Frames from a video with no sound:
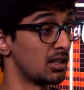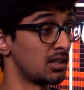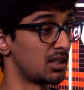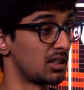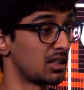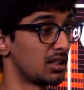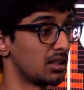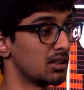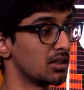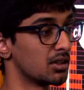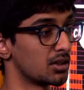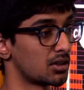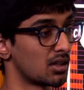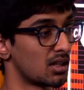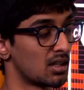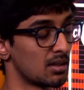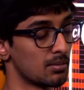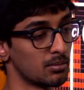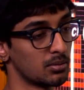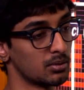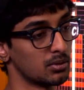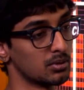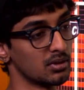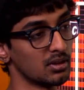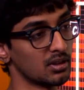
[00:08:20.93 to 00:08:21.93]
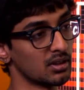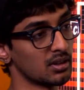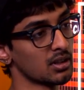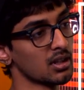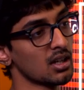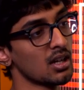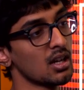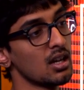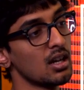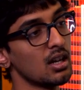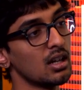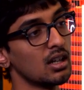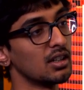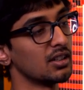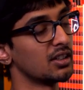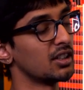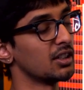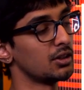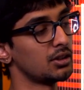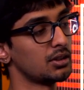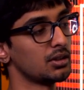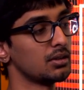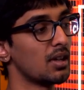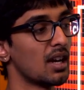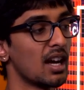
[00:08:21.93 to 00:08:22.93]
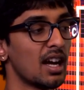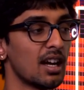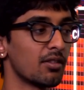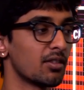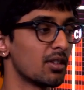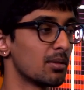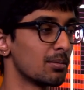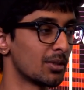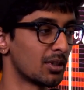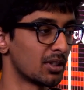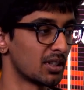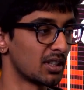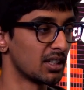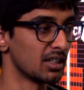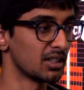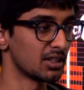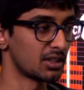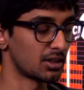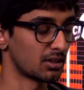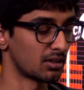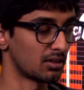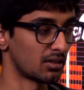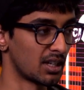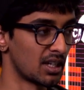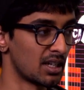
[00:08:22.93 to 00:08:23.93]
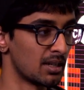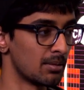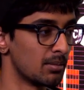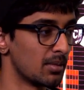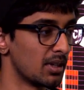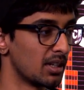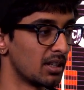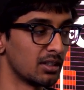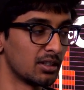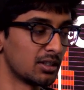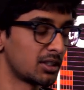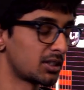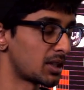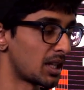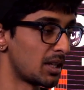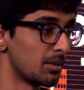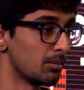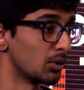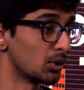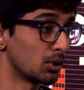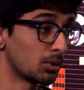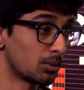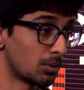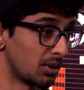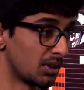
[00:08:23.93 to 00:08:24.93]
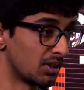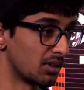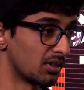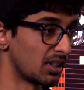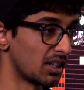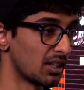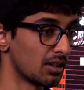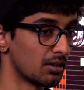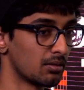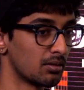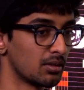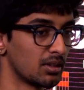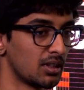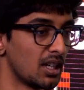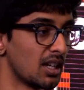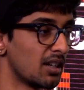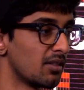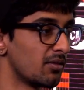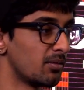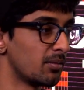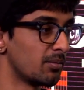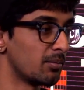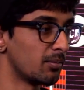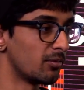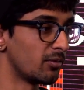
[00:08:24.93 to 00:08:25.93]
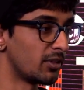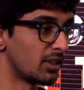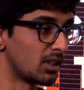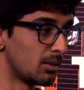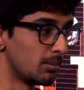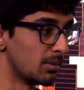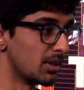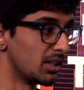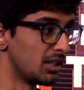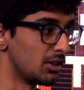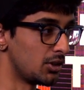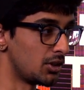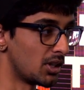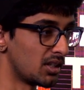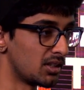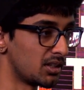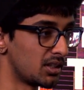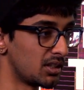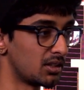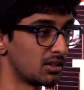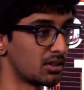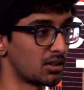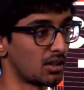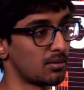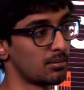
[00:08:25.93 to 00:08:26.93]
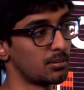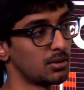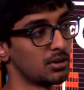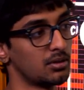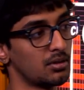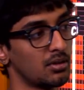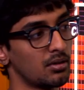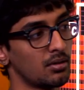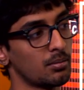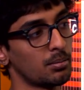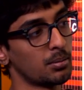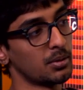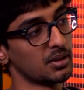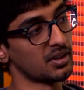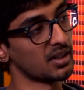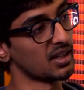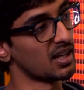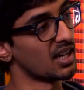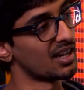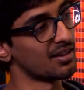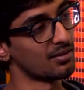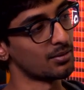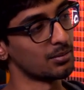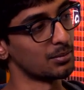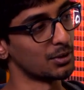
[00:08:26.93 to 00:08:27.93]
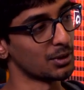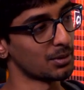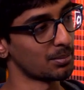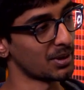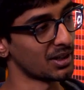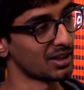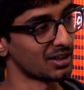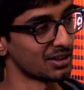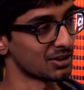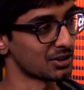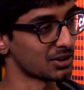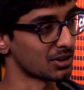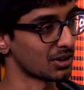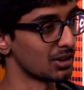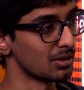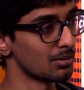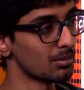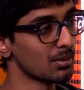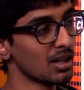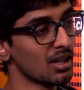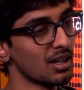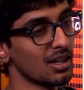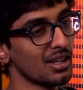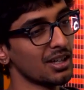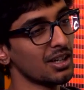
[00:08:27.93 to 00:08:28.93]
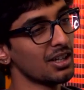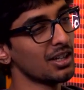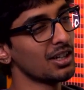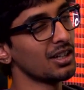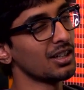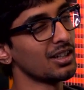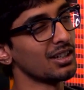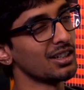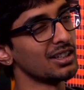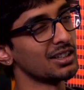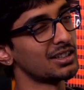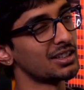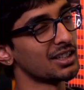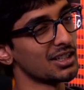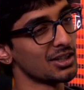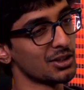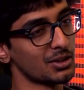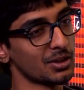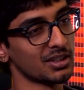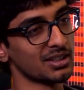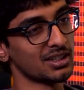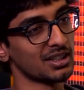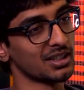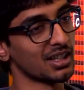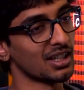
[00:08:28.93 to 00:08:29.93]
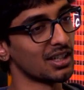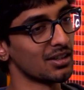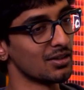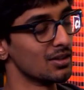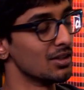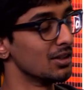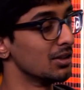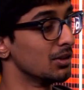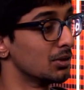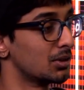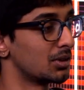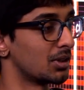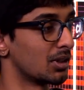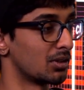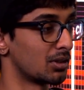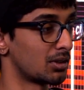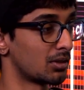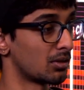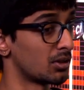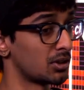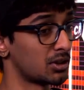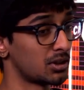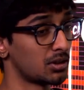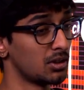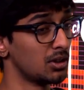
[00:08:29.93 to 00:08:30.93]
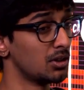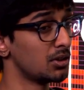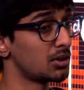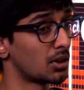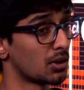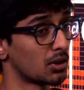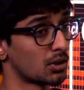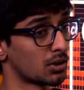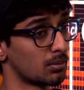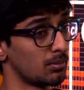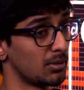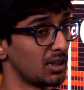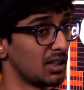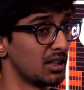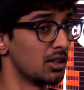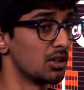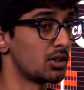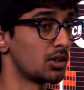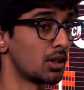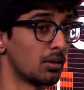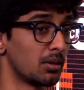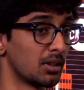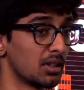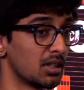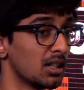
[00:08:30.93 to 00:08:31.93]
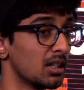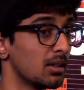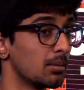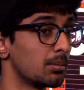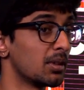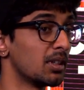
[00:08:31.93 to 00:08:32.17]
Zers on board, uh, they do have them on Instagram, and same with Twitter. They don't really have very many Gen Zers on board, but they have them with Periscope it's interesting how new social, new social media is showing up.